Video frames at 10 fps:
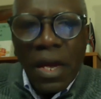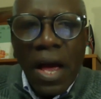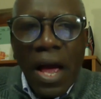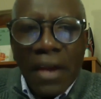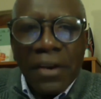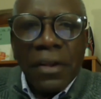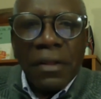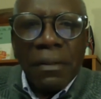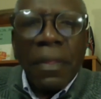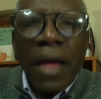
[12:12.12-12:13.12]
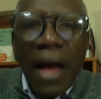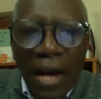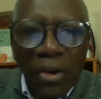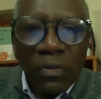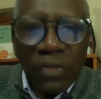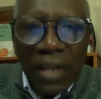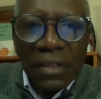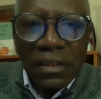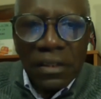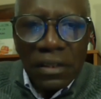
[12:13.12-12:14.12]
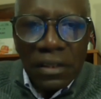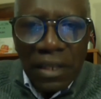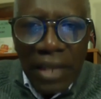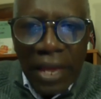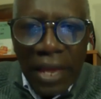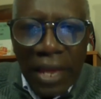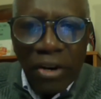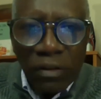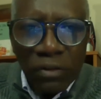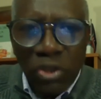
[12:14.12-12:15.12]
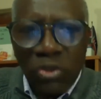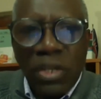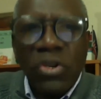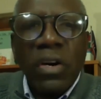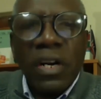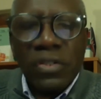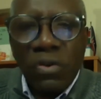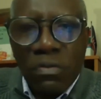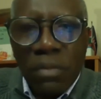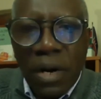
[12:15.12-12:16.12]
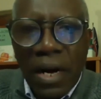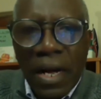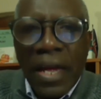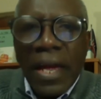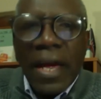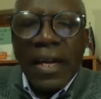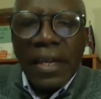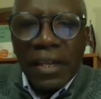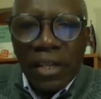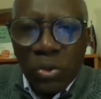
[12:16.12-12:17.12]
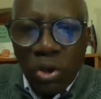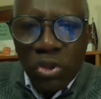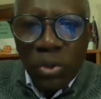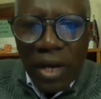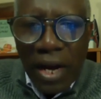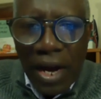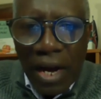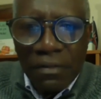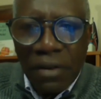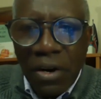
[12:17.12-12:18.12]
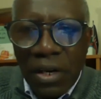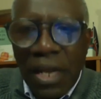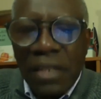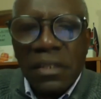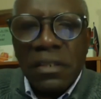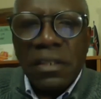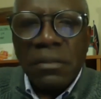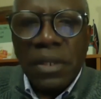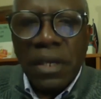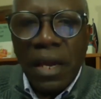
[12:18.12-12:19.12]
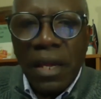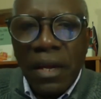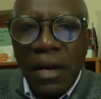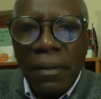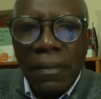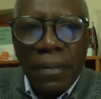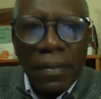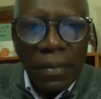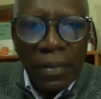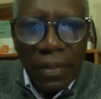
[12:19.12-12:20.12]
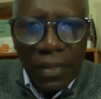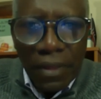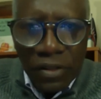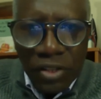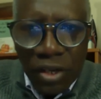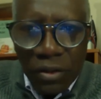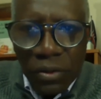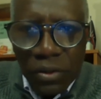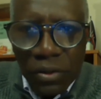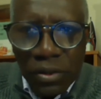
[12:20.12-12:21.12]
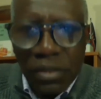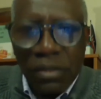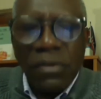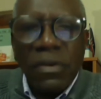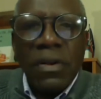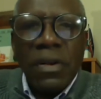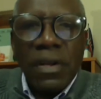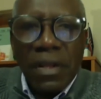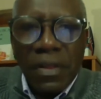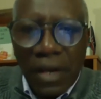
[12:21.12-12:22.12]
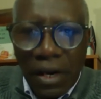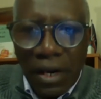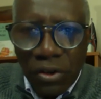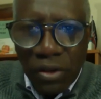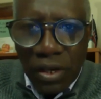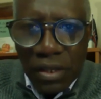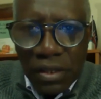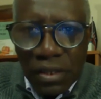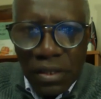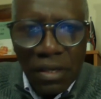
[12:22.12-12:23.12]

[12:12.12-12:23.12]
And out of that leg of Joshua Ndoka's Ouma is what we have our largest team in Kenya. The Njerus, the Kariokis,